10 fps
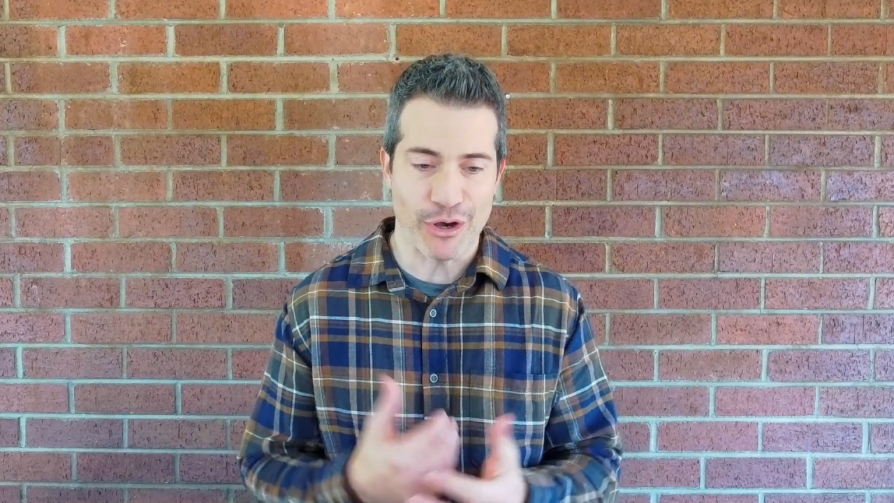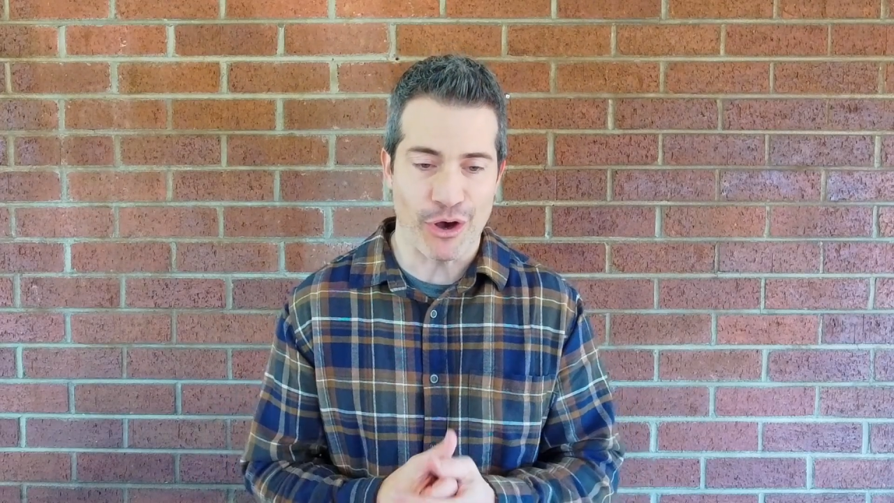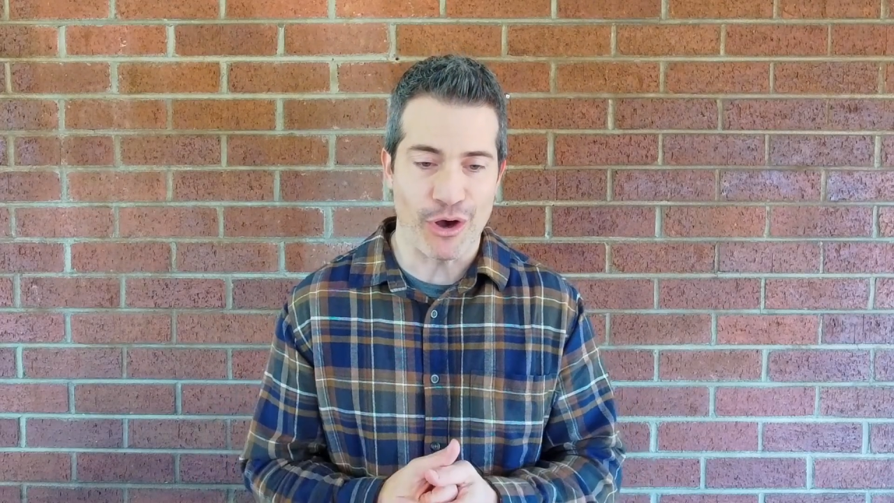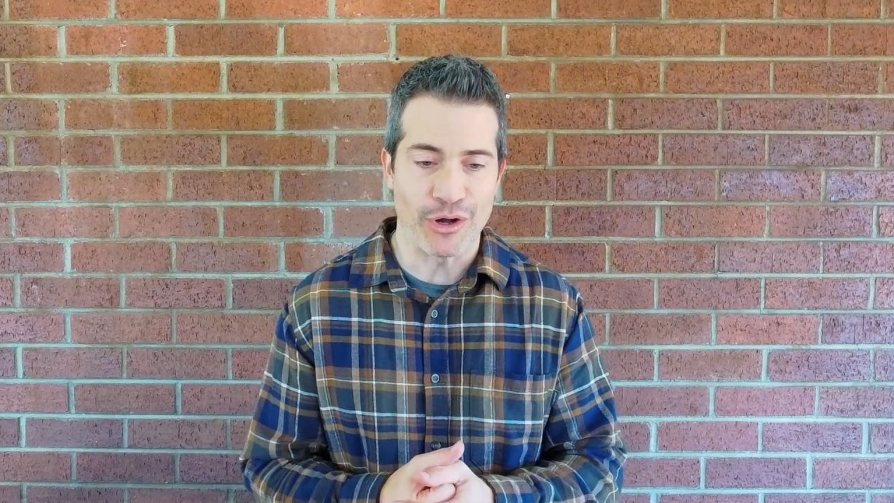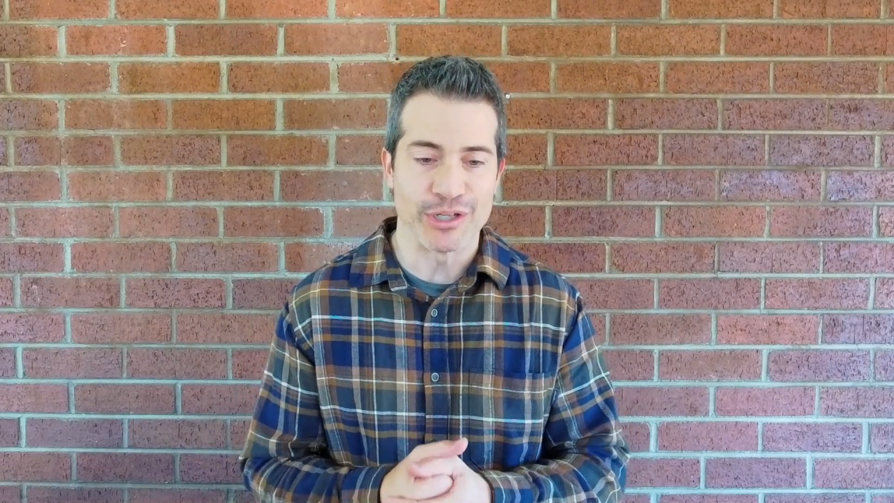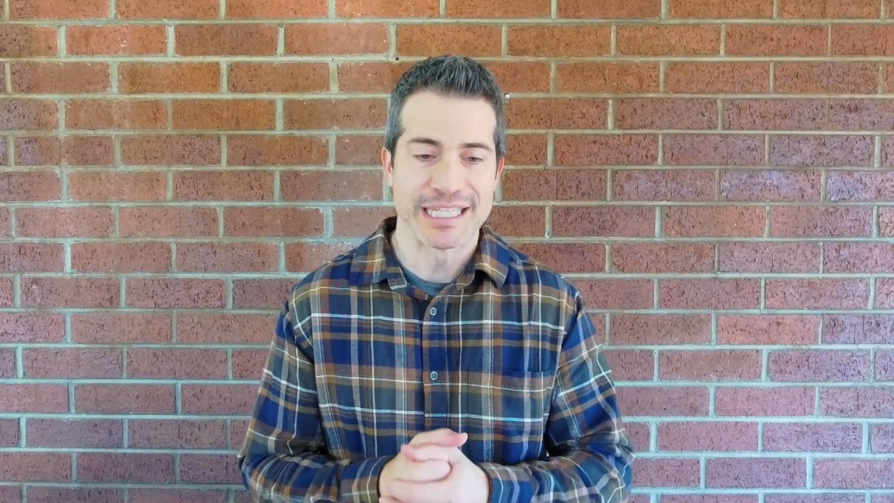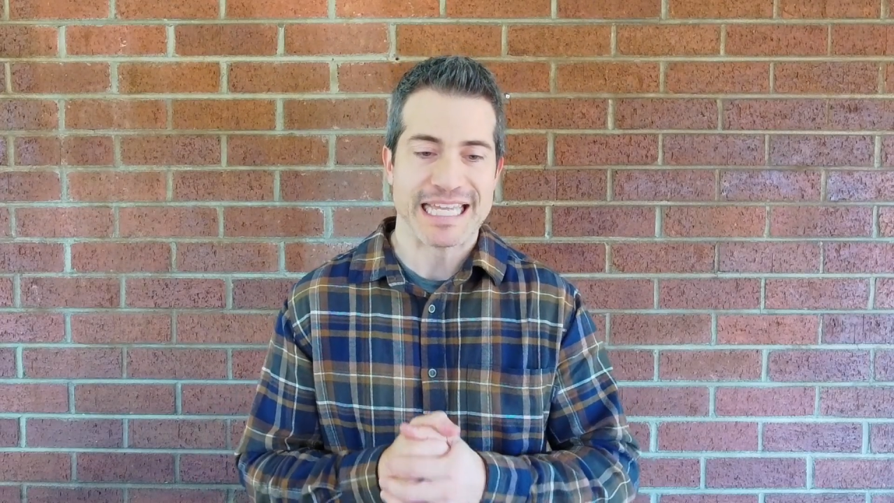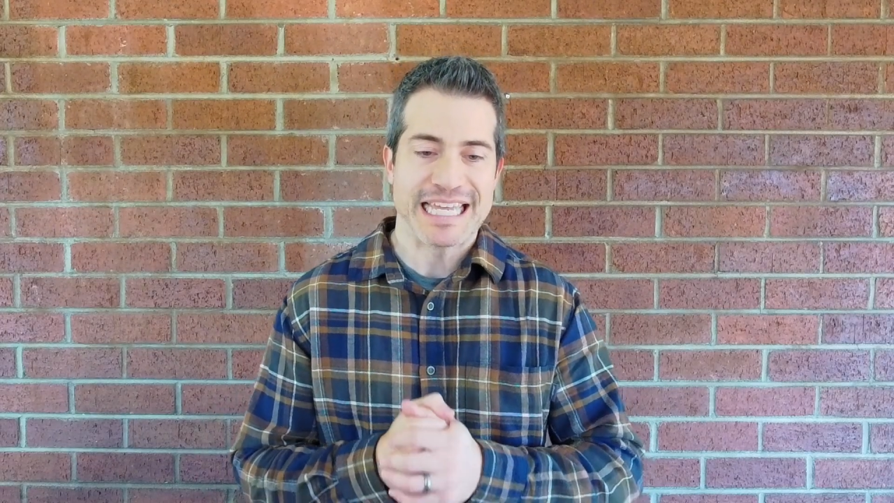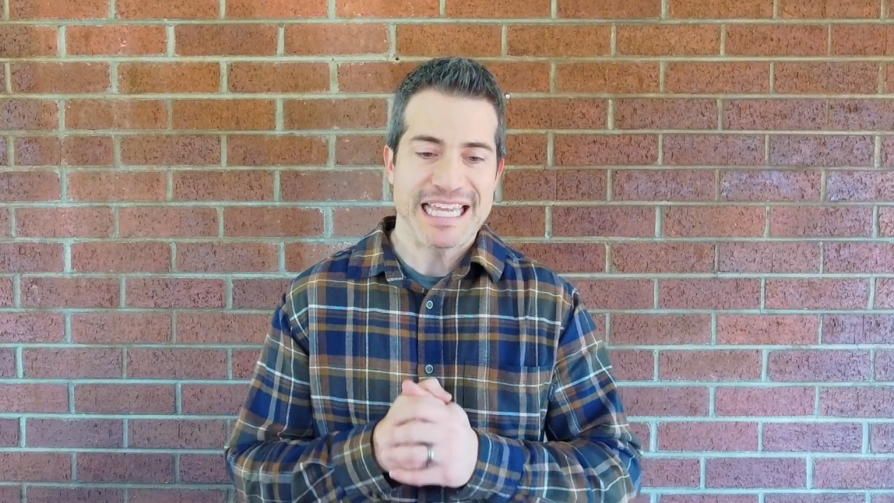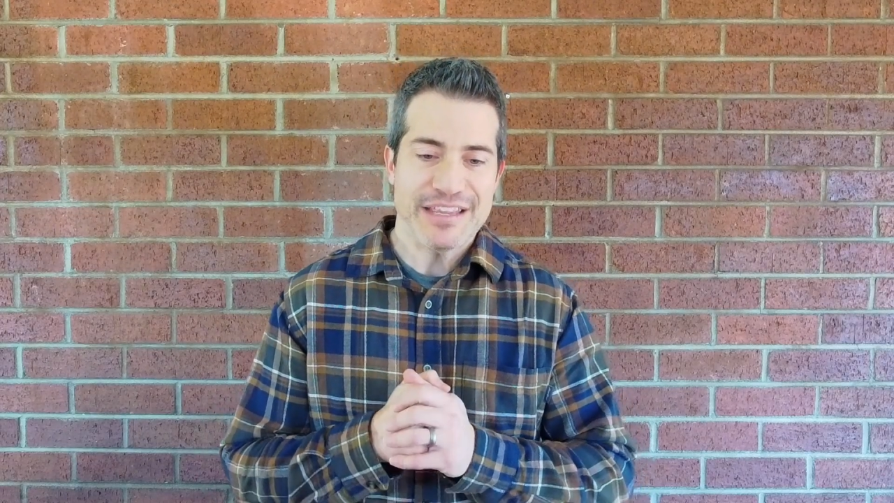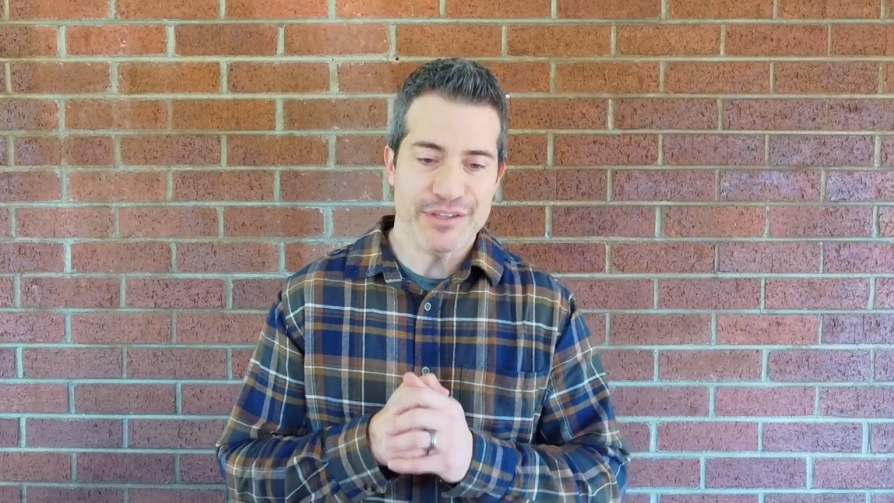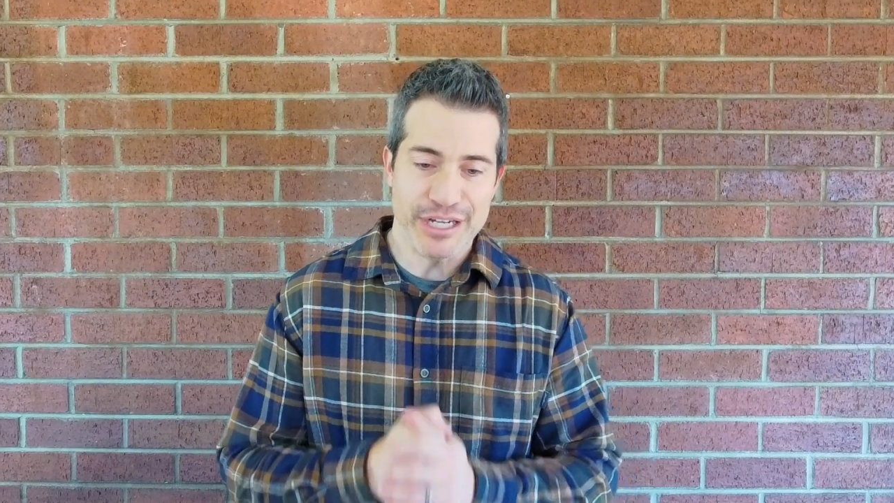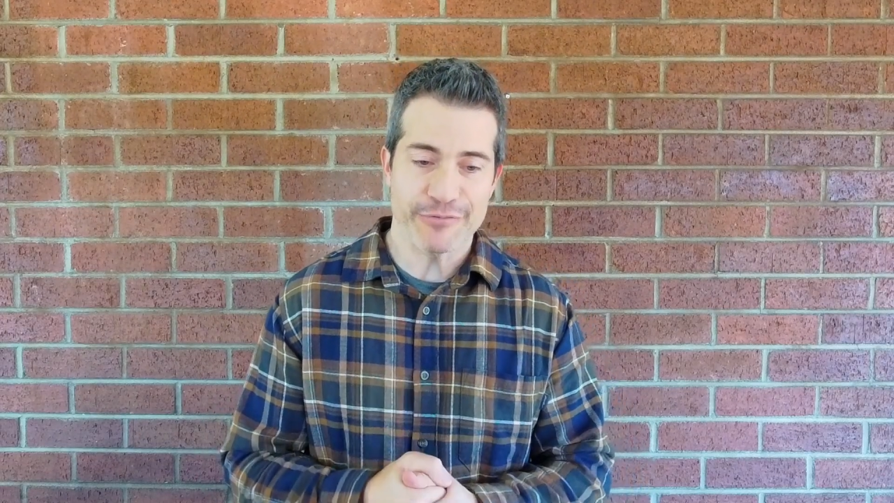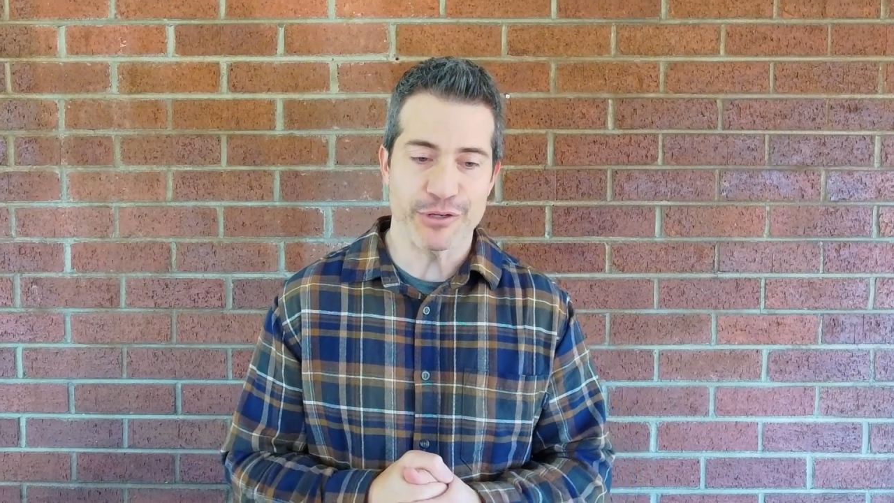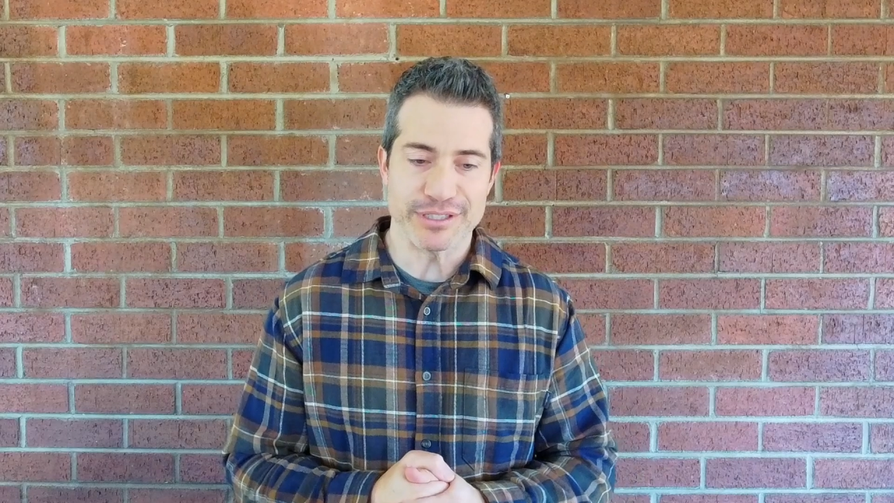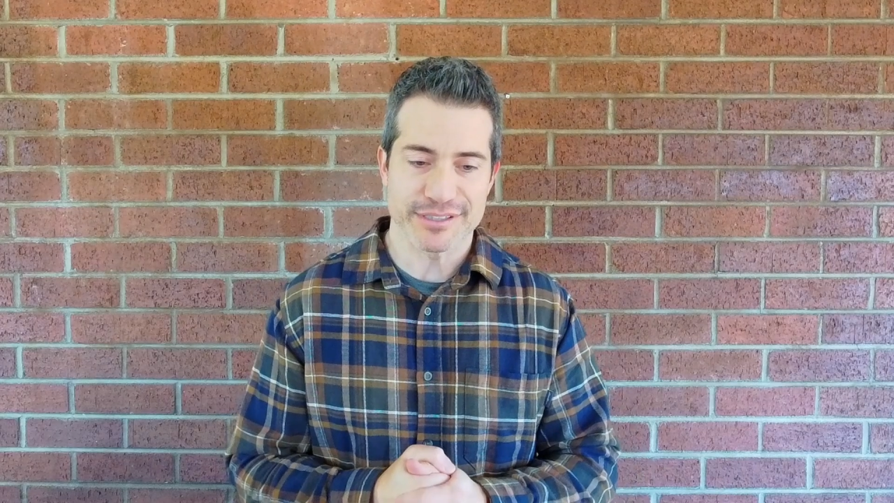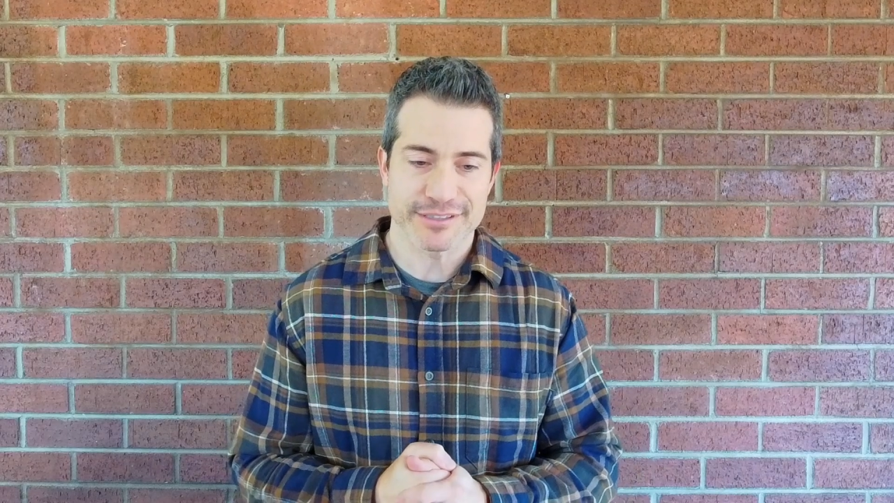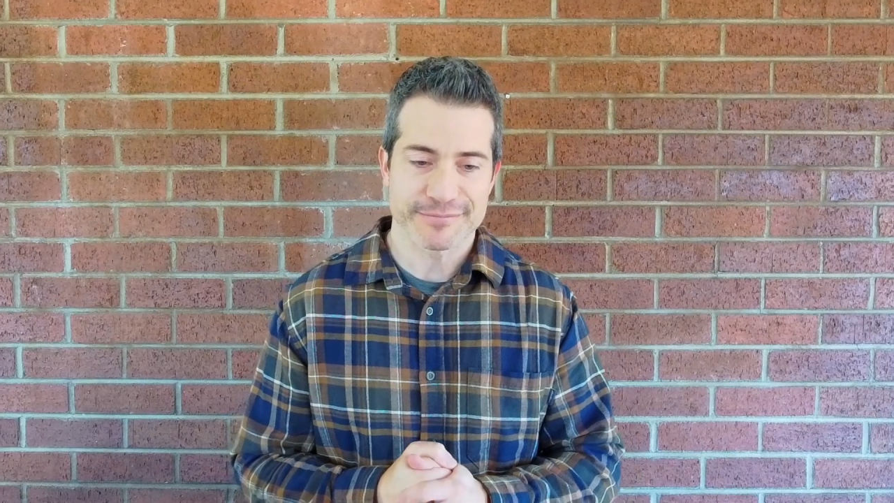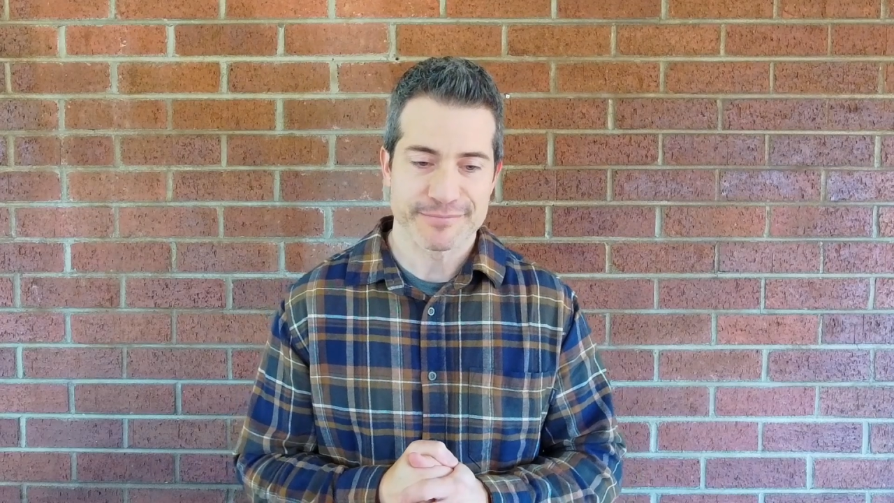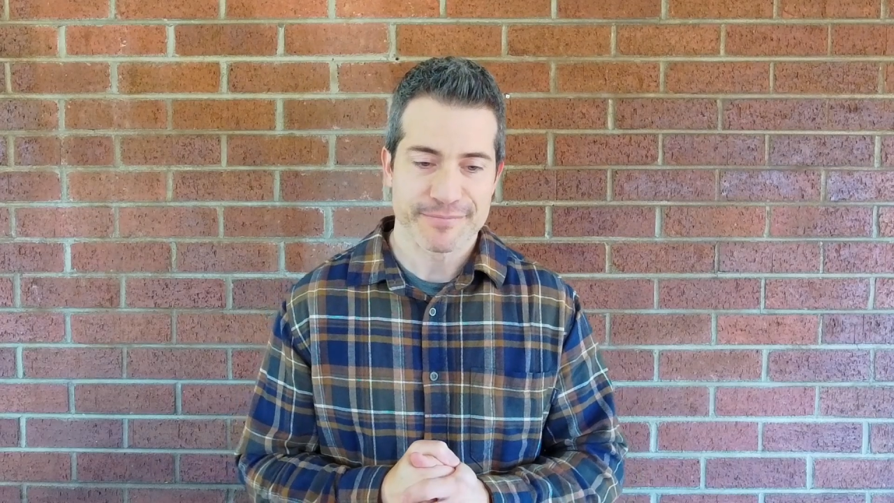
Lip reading: all the difference.